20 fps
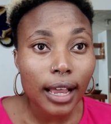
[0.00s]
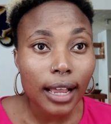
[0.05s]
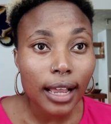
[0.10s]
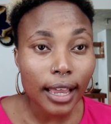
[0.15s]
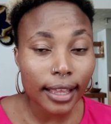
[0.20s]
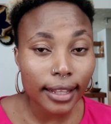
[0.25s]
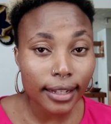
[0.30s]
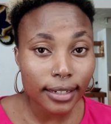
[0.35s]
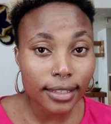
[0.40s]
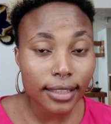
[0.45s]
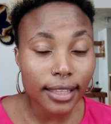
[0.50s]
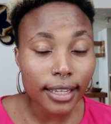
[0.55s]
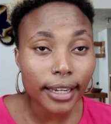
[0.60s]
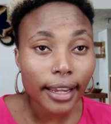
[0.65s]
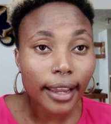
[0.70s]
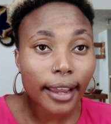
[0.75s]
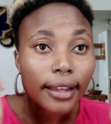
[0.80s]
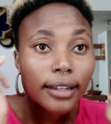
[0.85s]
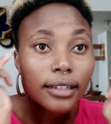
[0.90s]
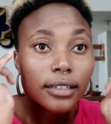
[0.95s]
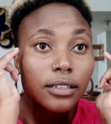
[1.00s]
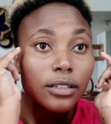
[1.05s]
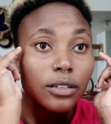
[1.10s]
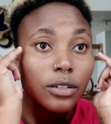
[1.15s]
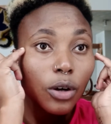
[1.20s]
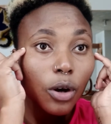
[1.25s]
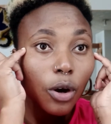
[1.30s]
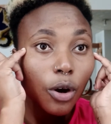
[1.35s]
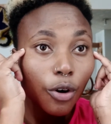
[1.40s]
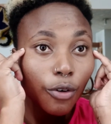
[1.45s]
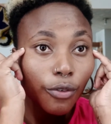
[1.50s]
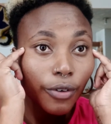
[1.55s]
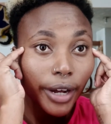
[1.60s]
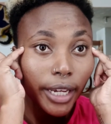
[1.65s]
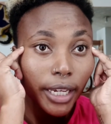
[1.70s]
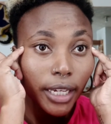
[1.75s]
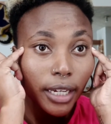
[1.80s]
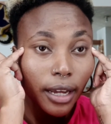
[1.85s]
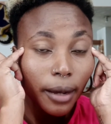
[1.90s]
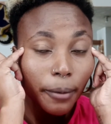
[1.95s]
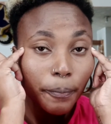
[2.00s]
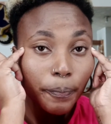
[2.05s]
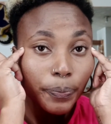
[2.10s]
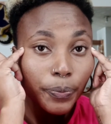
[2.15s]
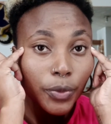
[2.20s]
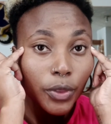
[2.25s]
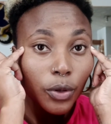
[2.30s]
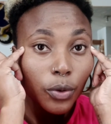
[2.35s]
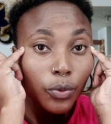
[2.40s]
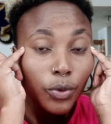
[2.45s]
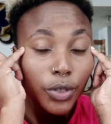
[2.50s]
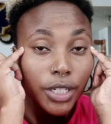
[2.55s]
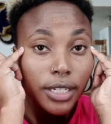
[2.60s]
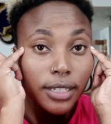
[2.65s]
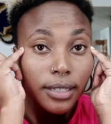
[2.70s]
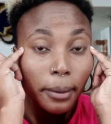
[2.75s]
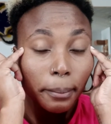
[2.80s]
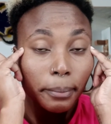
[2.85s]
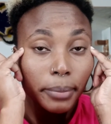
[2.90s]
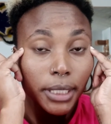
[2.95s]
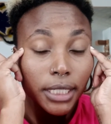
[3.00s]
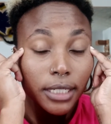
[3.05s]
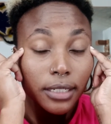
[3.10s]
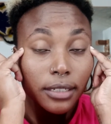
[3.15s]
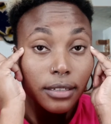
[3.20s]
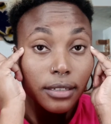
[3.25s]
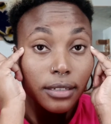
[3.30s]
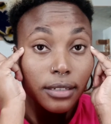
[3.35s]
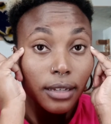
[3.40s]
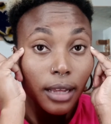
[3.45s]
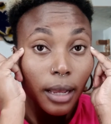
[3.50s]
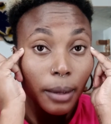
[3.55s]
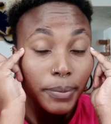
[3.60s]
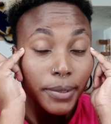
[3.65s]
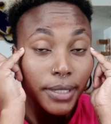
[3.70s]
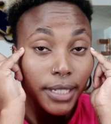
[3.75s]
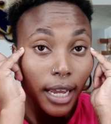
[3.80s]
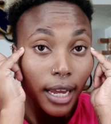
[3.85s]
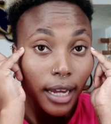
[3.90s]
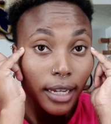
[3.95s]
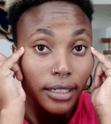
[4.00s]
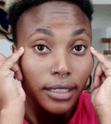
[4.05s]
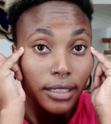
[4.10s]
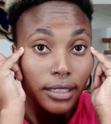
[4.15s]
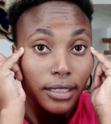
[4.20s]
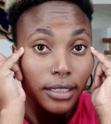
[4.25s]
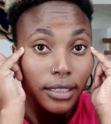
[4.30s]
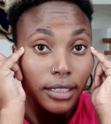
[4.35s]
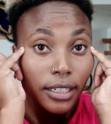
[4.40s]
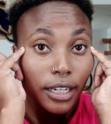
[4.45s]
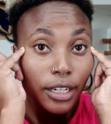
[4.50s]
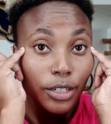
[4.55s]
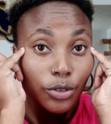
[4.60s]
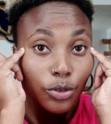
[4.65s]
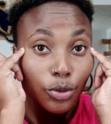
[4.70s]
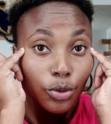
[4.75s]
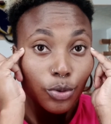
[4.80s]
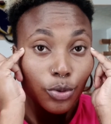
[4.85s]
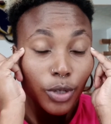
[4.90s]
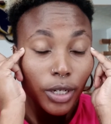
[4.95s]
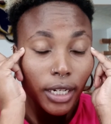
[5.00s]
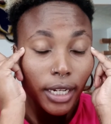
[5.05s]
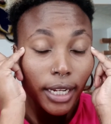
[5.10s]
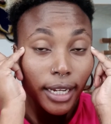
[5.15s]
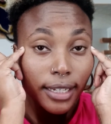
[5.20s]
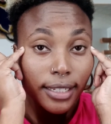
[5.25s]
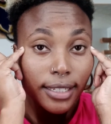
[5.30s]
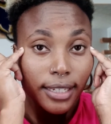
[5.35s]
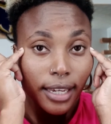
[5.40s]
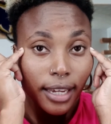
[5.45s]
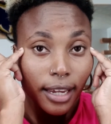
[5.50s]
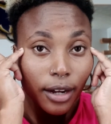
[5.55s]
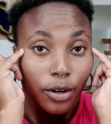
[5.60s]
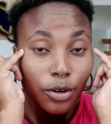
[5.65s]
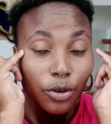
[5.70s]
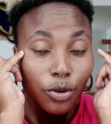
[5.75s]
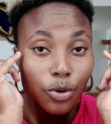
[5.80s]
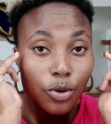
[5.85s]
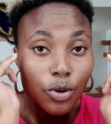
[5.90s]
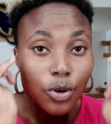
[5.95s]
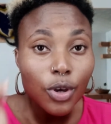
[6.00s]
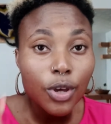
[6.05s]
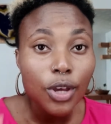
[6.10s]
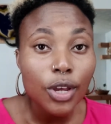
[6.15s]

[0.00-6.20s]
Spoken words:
and they end over here, which is a bit absurd and you look like a scarecrow.